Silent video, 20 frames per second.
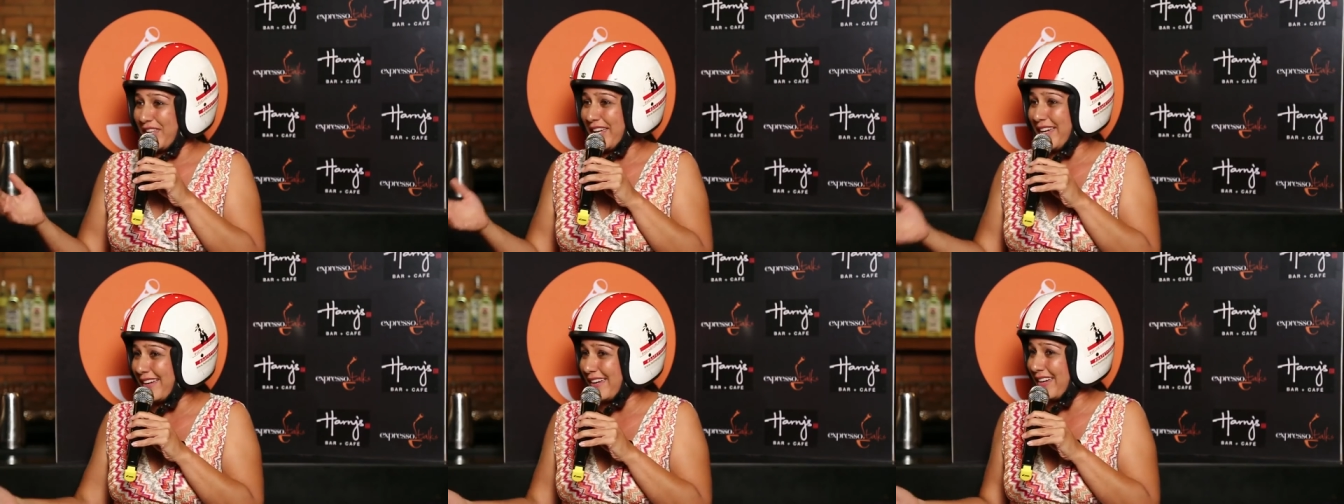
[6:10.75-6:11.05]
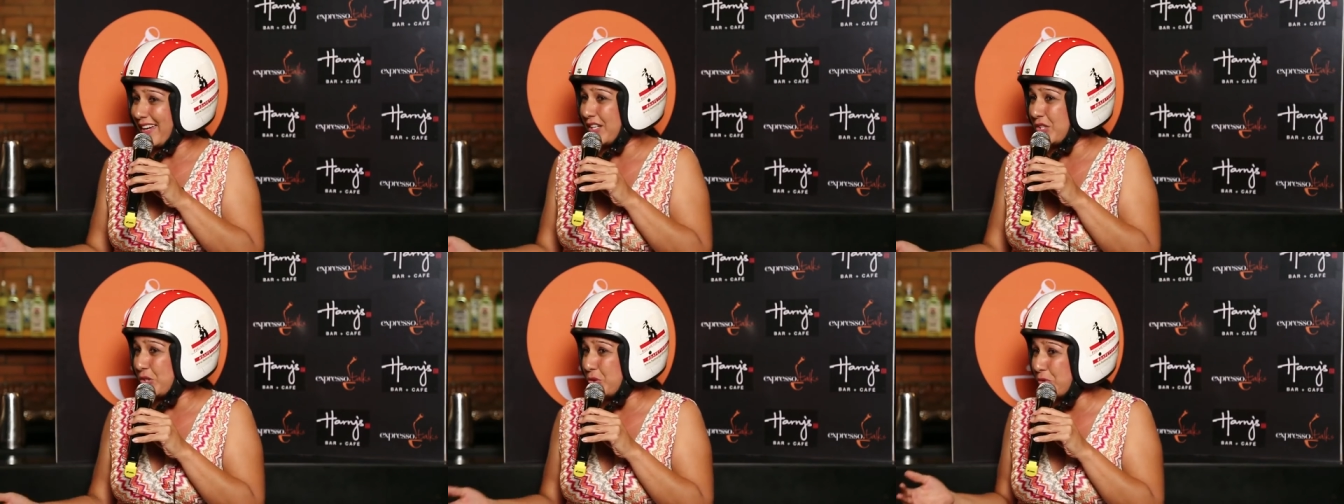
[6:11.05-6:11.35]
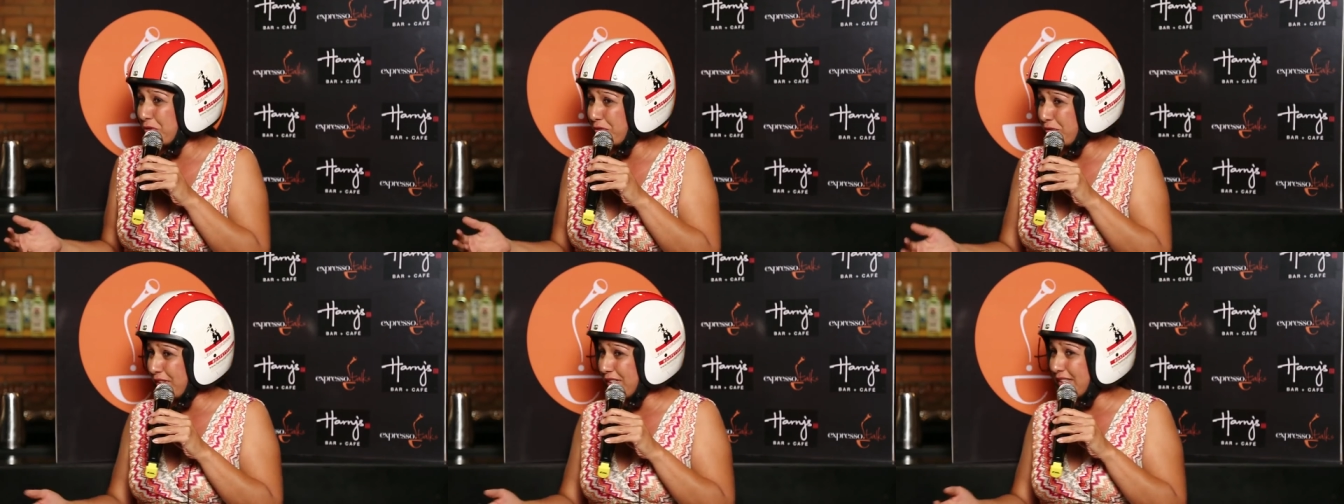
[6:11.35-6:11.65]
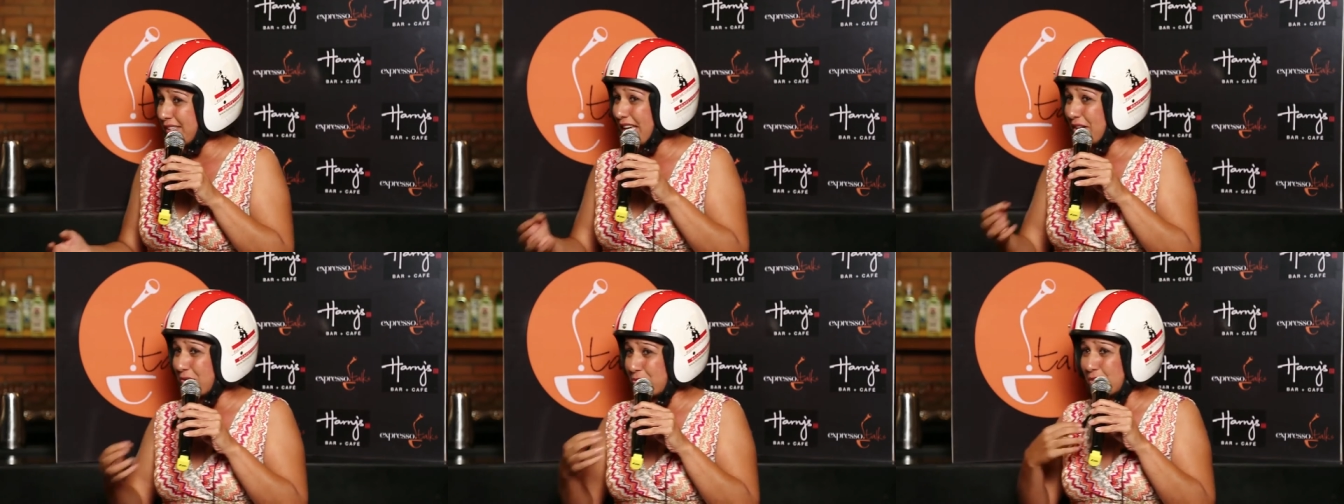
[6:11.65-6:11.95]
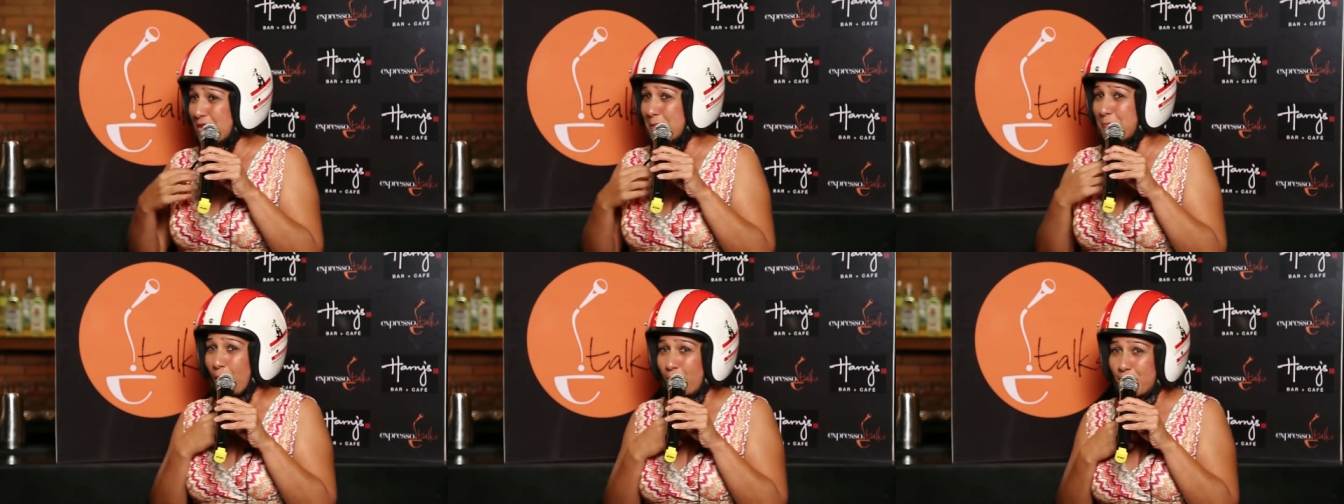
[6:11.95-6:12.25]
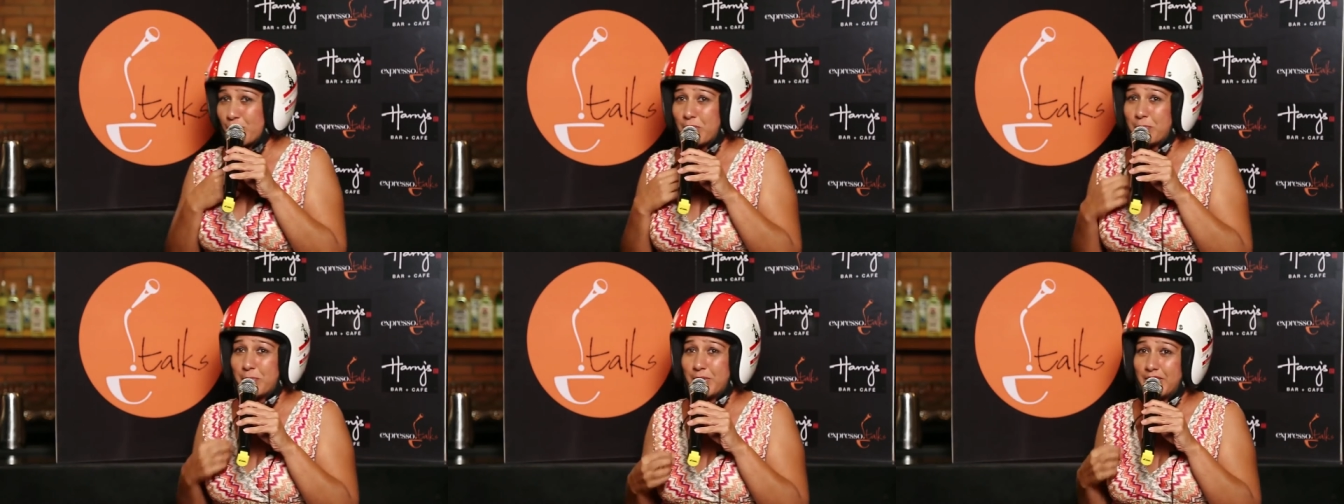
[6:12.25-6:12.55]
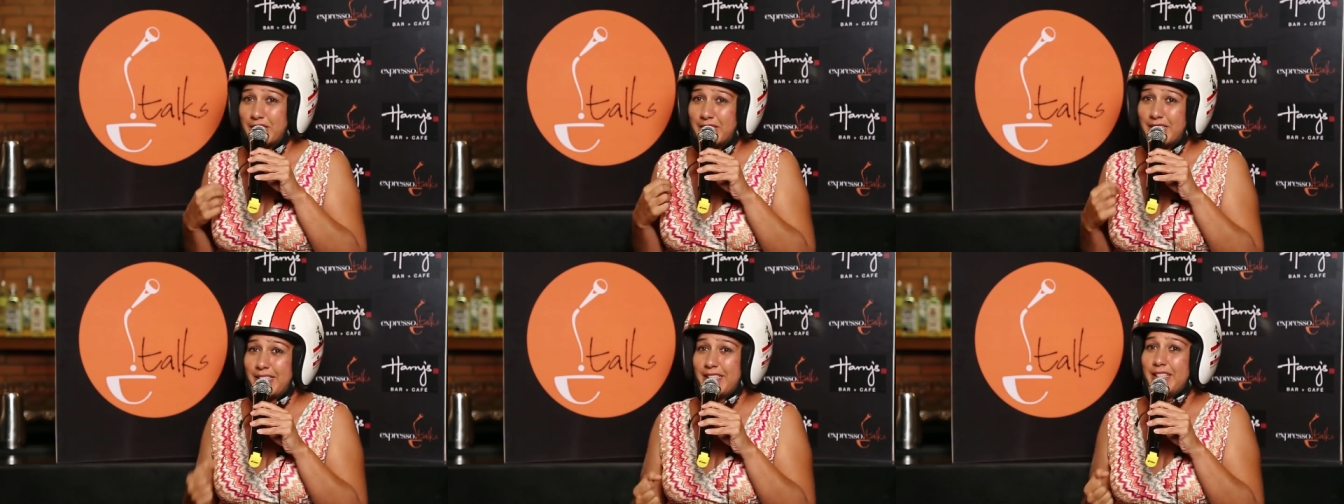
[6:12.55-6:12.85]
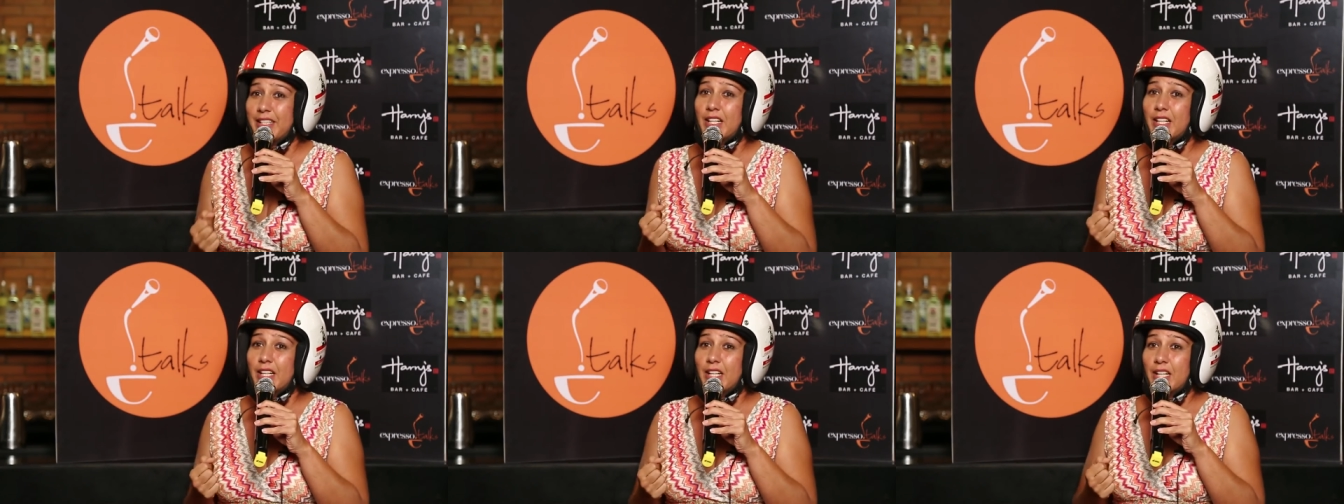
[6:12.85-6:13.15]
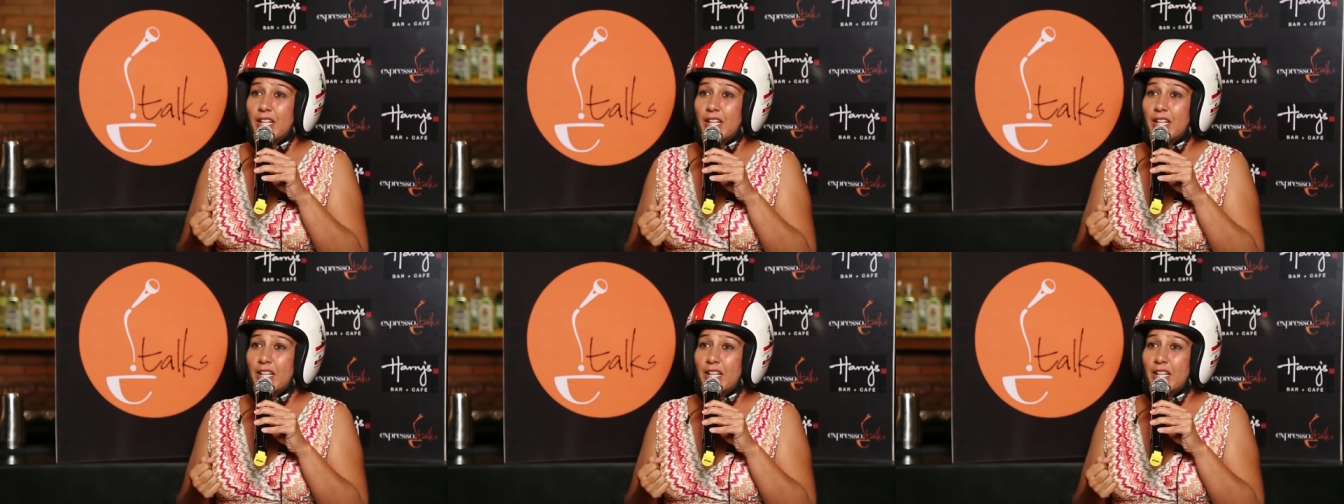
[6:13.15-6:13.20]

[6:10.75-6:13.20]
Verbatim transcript: there and you feel that responsibility